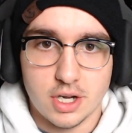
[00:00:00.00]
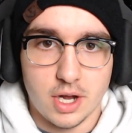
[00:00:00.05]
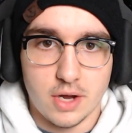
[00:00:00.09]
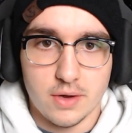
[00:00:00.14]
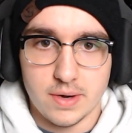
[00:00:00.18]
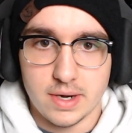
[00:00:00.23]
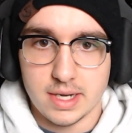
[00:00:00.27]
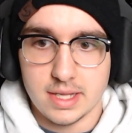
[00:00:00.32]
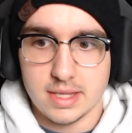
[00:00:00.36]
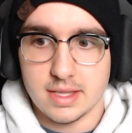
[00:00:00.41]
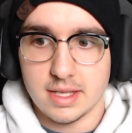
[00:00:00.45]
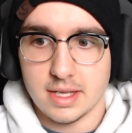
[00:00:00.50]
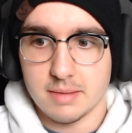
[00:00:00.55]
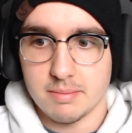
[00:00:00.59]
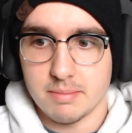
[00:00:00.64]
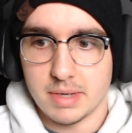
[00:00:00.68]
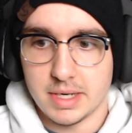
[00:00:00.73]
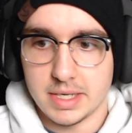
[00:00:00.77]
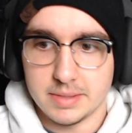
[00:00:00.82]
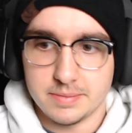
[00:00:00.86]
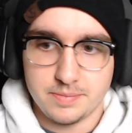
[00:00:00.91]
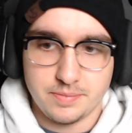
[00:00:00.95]
anything,
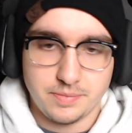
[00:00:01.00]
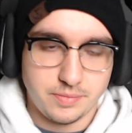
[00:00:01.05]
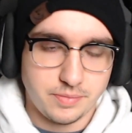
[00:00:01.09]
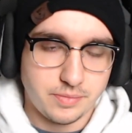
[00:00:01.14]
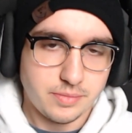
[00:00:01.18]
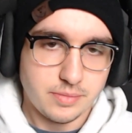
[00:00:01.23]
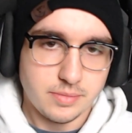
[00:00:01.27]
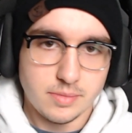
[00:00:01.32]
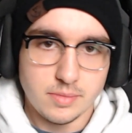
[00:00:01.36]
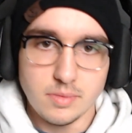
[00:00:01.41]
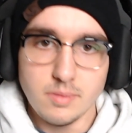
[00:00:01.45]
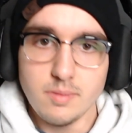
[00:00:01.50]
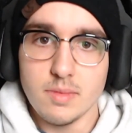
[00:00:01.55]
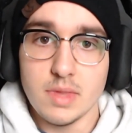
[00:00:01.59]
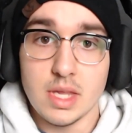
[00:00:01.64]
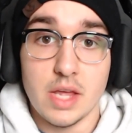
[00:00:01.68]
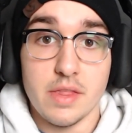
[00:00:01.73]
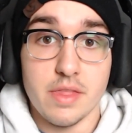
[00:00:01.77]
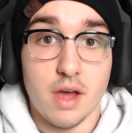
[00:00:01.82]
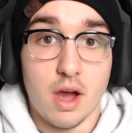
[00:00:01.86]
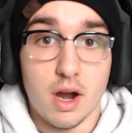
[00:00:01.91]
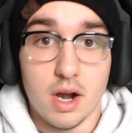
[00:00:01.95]
but
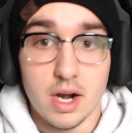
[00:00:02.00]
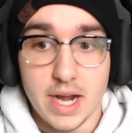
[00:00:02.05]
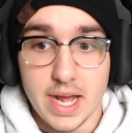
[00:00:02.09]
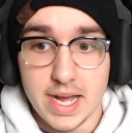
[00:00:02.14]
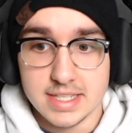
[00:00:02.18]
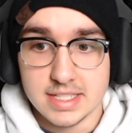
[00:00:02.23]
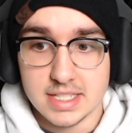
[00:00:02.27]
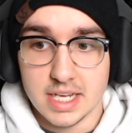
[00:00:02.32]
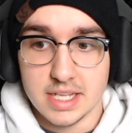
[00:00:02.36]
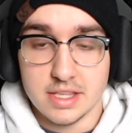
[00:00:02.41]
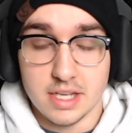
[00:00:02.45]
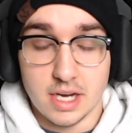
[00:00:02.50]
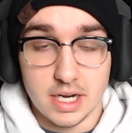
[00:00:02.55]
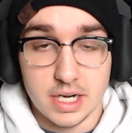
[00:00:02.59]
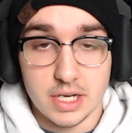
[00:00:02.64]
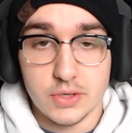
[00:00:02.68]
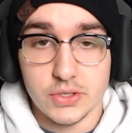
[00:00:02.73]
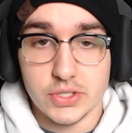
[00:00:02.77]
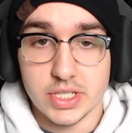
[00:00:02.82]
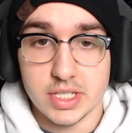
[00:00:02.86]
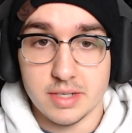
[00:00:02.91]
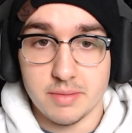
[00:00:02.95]
the hard ass I thought he
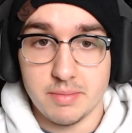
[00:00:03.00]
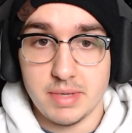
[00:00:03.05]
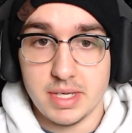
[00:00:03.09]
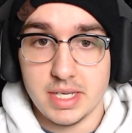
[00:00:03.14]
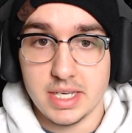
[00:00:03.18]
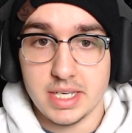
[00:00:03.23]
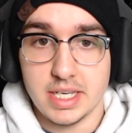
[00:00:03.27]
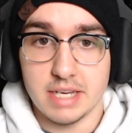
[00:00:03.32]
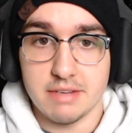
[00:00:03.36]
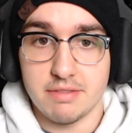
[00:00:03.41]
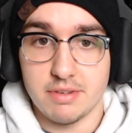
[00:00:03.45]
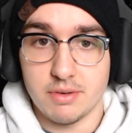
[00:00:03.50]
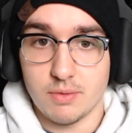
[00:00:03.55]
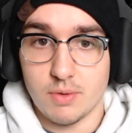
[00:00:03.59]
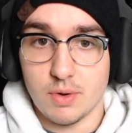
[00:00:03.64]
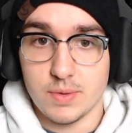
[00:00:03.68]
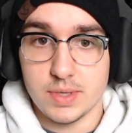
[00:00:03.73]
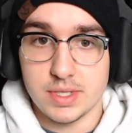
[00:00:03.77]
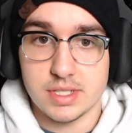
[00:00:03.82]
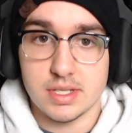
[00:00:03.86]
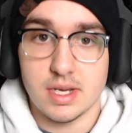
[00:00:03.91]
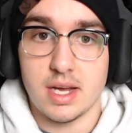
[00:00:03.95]
was gonna be, given what
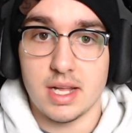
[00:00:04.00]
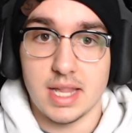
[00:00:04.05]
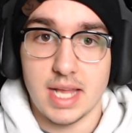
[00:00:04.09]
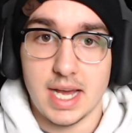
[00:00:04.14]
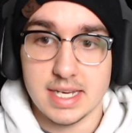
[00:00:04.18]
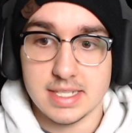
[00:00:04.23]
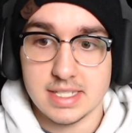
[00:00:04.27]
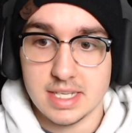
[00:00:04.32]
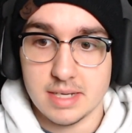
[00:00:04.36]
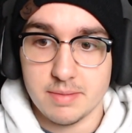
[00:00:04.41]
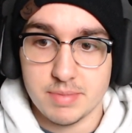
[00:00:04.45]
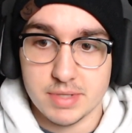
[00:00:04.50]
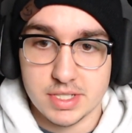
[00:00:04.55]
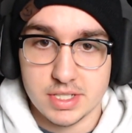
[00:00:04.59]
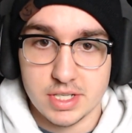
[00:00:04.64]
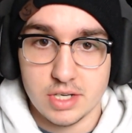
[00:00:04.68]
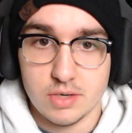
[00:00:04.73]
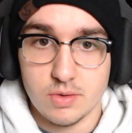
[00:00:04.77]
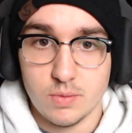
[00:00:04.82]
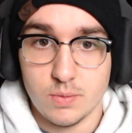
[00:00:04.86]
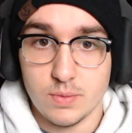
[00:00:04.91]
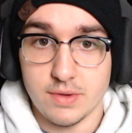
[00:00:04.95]
we saw last
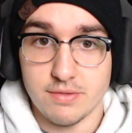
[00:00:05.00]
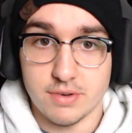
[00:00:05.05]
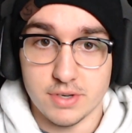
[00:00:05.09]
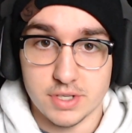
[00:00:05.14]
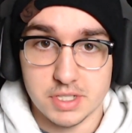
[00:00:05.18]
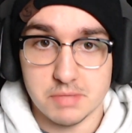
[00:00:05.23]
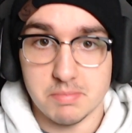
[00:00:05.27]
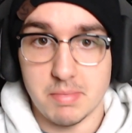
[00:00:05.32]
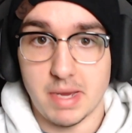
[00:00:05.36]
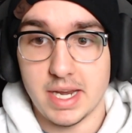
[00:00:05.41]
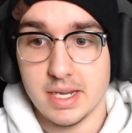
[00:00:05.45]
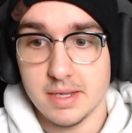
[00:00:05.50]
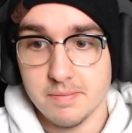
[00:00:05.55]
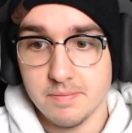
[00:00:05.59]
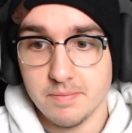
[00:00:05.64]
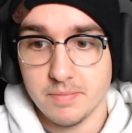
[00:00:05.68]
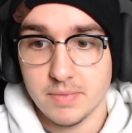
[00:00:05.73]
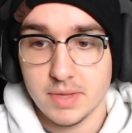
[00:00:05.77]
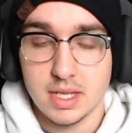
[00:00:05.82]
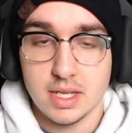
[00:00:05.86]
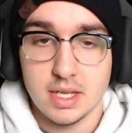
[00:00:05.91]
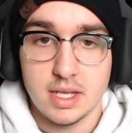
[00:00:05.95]
episode when we first met him,
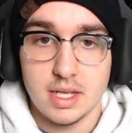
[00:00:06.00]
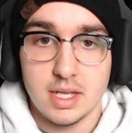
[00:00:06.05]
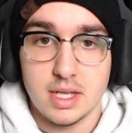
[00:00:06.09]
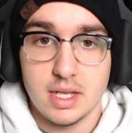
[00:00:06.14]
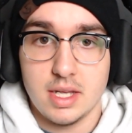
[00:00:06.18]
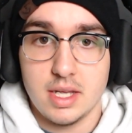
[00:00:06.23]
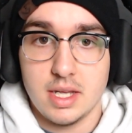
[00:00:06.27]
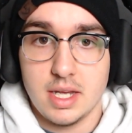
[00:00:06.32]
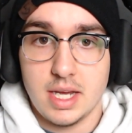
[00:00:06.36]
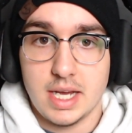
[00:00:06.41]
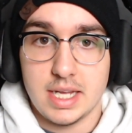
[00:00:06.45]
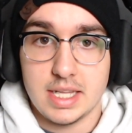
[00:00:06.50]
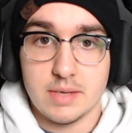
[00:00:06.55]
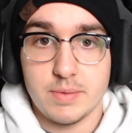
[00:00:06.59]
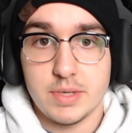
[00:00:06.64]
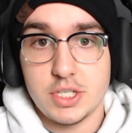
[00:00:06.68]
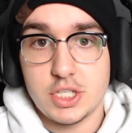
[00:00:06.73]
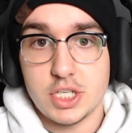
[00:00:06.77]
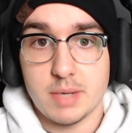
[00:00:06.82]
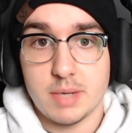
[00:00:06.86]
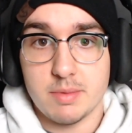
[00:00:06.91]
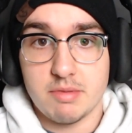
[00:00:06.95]
and then we
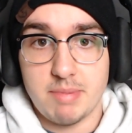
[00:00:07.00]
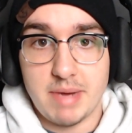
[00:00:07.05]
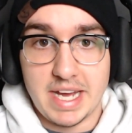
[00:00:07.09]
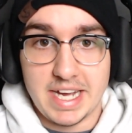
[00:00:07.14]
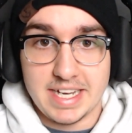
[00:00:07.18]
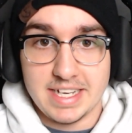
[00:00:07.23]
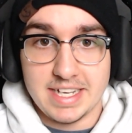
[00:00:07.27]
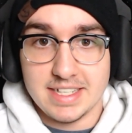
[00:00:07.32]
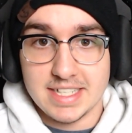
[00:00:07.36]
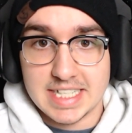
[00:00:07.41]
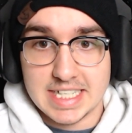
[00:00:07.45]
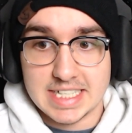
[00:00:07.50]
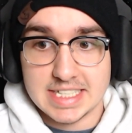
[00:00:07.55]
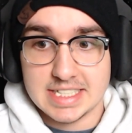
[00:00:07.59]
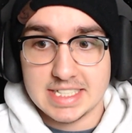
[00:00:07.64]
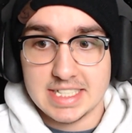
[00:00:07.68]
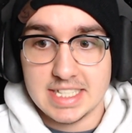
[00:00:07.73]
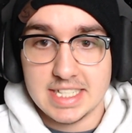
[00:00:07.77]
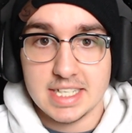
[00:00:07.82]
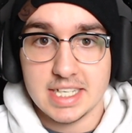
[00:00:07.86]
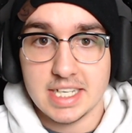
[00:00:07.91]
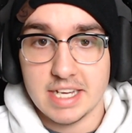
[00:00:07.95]
jumped back into that
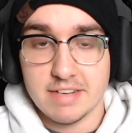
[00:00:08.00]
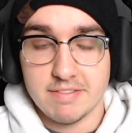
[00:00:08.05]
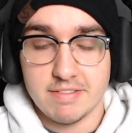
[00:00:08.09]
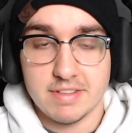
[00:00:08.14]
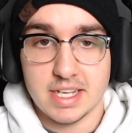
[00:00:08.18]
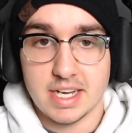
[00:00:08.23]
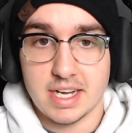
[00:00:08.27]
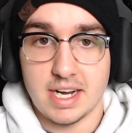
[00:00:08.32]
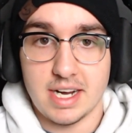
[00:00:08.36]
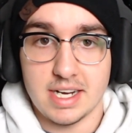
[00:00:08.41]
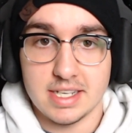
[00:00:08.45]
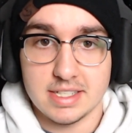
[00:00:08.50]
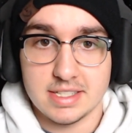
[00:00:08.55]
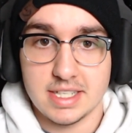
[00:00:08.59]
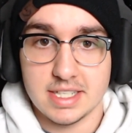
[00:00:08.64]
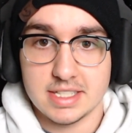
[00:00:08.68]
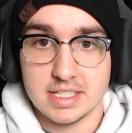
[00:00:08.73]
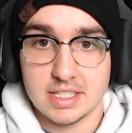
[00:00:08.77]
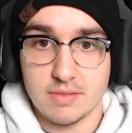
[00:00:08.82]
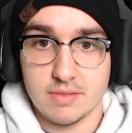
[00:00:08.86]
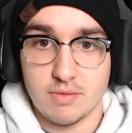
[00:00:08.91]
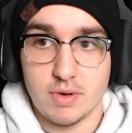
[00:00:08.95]
scene, given the
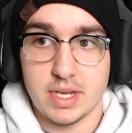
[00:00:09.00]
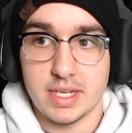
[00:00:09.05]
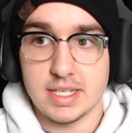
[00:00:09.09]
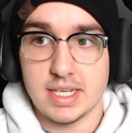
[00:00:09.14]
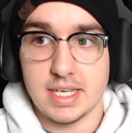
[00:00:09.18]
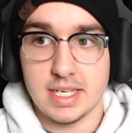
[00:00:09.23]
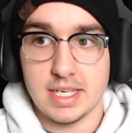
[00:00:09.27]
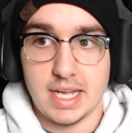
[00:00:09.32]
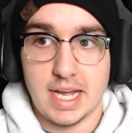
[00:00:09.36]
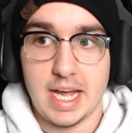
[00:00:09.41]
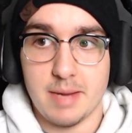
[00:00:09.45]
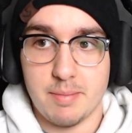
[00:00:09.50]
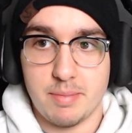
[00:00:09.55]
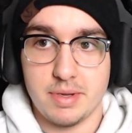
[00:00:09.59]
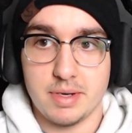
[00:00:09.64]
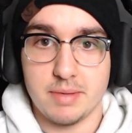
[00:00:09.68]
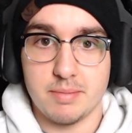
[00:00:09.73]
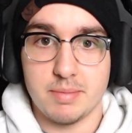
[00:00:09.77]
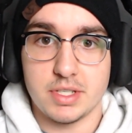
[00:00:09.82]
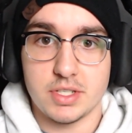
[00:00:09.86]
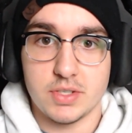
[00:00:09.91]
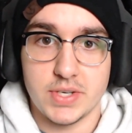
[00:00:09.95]
context of what
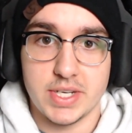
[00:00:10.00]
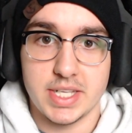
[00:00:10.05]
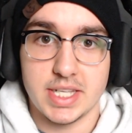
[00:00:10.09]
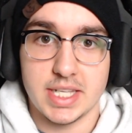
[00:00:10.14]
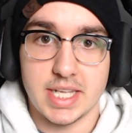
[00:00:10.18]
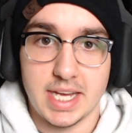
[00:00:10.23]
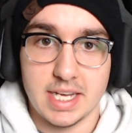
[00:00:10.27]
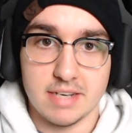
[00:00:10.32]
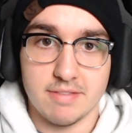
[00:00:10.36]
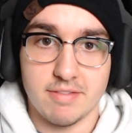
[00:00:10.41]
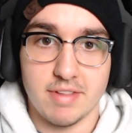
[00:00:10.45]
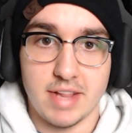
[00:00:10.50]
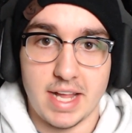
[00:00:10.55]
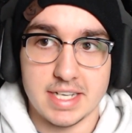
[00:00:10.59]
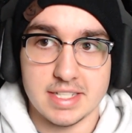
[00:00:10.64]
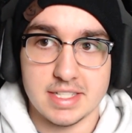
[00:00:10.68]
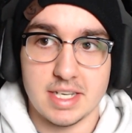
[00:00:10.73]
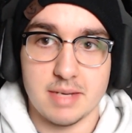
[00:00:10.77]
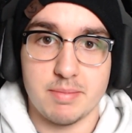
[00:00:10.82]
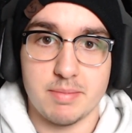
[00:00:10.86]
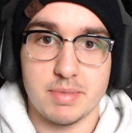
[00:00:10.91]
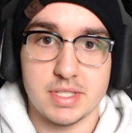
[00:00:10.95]
happened between the end of
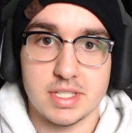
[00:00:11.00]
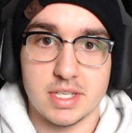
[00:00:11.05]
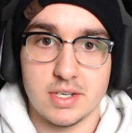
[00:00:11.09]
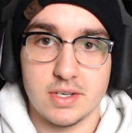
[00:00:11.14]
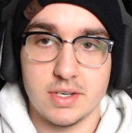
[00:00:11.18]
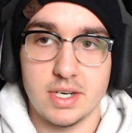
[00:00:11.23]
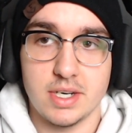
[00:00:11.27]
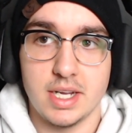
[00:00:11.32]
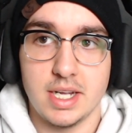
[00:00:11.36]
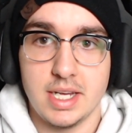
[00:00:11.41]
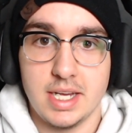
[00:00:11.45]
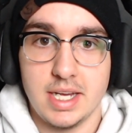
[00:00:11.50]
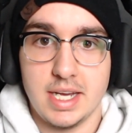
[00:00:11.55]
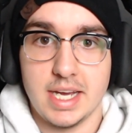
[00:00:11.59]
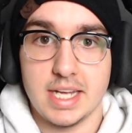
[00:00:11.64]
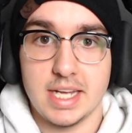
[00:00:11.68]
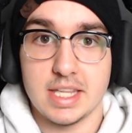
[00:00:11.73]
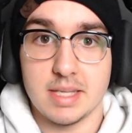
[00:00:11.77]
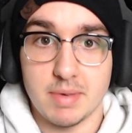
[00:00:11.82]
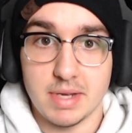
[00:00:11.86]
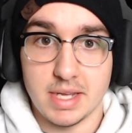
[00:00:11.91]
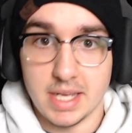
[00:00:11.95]
last episode
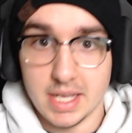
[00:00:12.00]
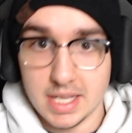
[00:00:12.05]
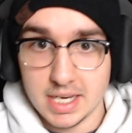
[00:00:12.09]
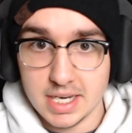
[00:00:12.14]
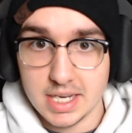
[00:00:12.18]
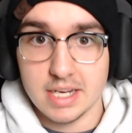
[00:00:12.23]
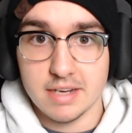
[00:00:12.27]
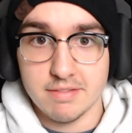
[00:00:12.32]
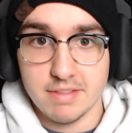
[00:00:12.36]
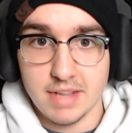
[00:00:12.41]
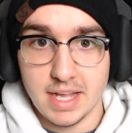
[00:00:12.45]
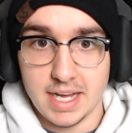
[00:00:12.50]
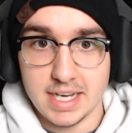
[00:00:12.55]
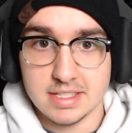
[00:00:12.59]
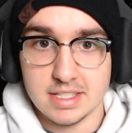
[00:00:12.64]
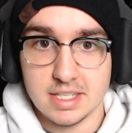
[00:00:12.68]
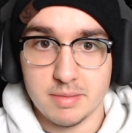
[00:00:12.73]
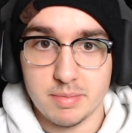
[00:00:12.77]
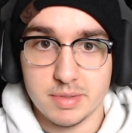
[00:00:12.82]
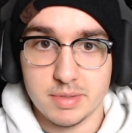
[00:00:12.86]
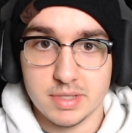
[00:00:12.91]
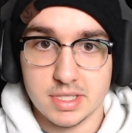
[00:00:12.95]
and the beginning of last
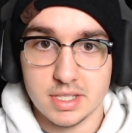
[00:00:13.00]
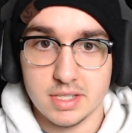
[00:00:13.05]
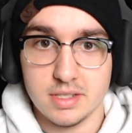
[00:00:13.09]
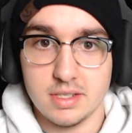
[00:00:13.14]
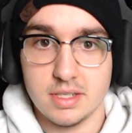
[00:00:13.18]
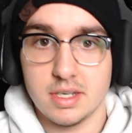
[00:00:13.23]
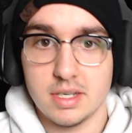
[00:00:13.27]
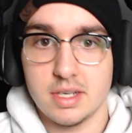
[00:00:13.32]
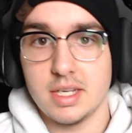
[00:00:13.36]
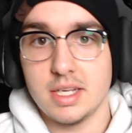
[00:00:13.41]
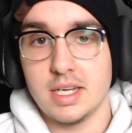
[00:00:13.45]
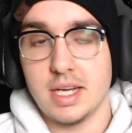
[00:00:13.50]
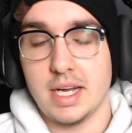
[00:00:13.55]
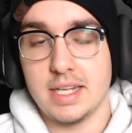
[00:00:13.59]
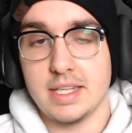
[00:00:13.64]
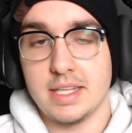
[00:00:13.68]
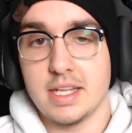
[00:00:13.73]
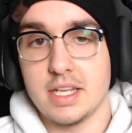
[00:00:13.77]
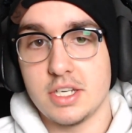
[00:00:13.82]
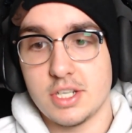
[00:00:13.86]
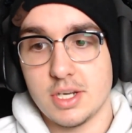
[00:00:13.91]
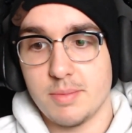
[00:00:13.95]
episode, and
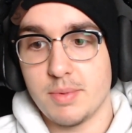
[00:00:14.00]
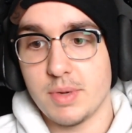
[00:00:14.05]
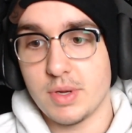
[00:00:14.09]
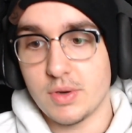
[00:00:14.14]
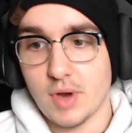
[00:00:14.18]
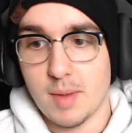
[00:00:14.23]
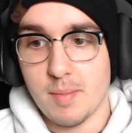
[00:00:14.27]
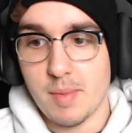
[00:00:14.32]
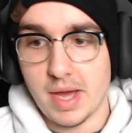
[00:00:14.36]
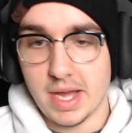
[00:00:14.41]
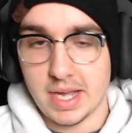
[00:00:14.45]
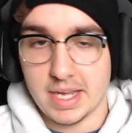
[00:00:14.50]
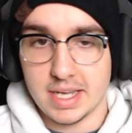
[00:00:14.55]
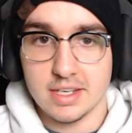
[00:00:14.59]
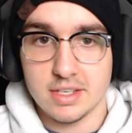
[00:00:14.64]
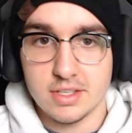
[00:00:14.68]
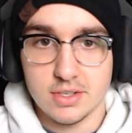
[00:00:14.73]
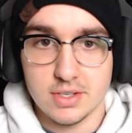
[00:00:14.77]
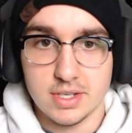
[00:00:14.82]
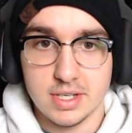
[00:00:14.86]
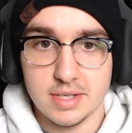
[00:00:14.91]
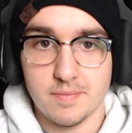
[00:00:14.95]
then jumping right back
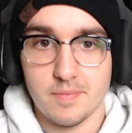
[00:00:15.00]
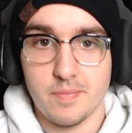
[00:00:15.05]
into it.